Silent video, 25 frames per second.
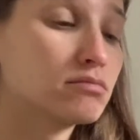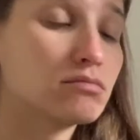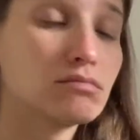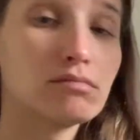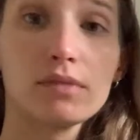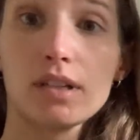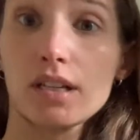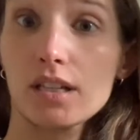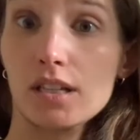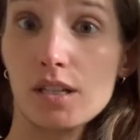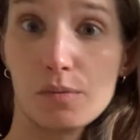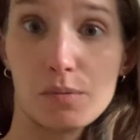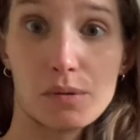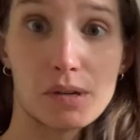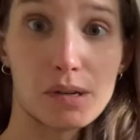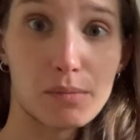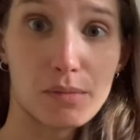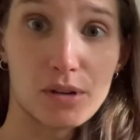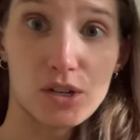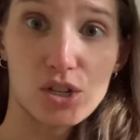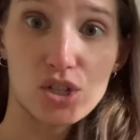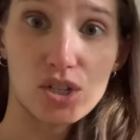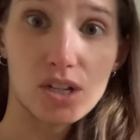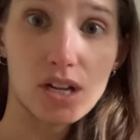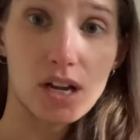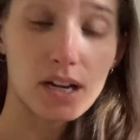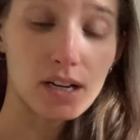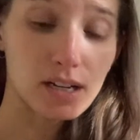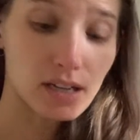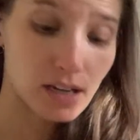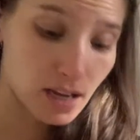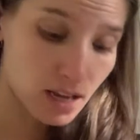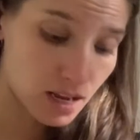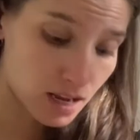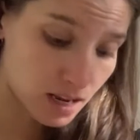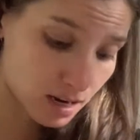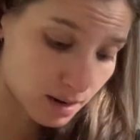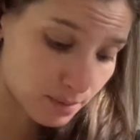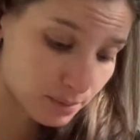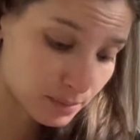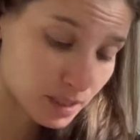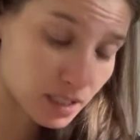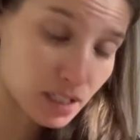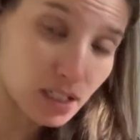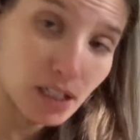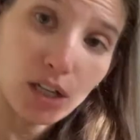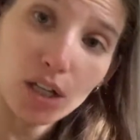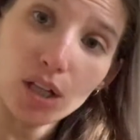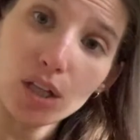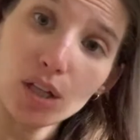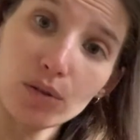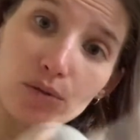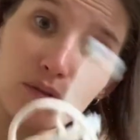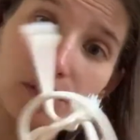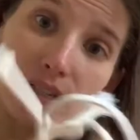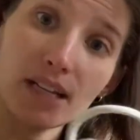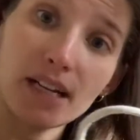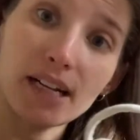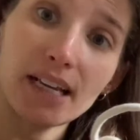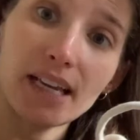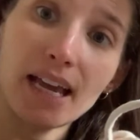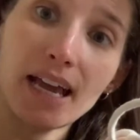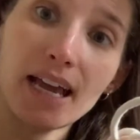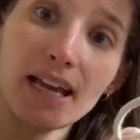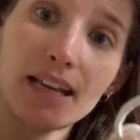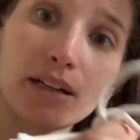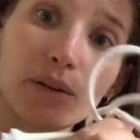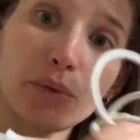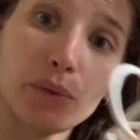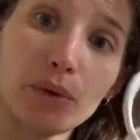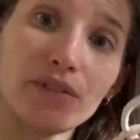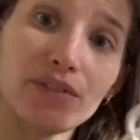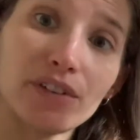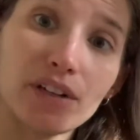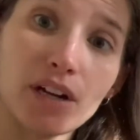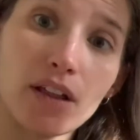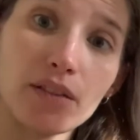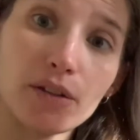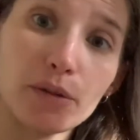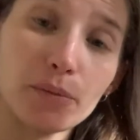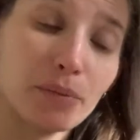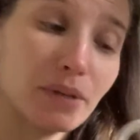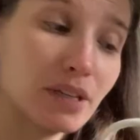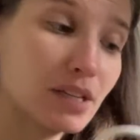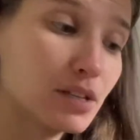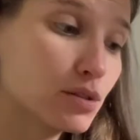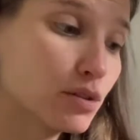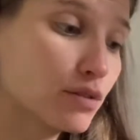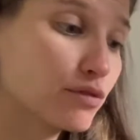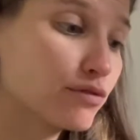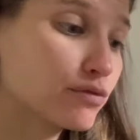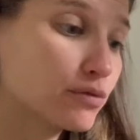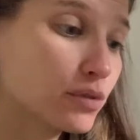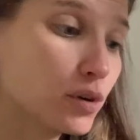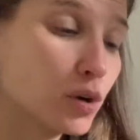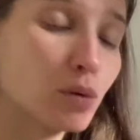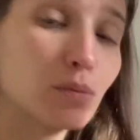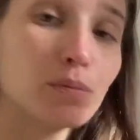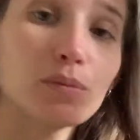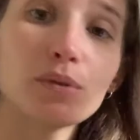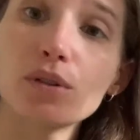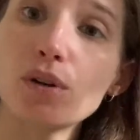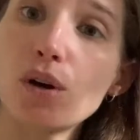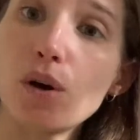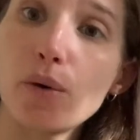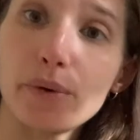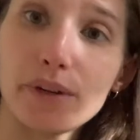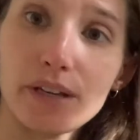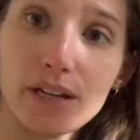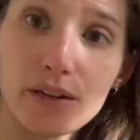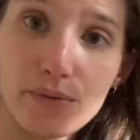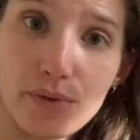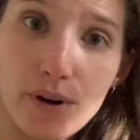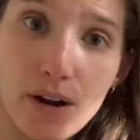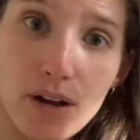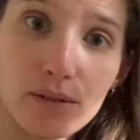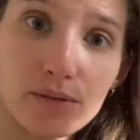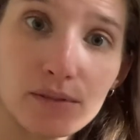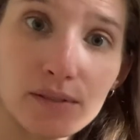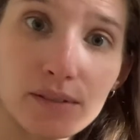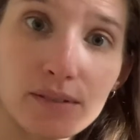it's pretty much done, and I'm gonna close it again with another piece of rope going around.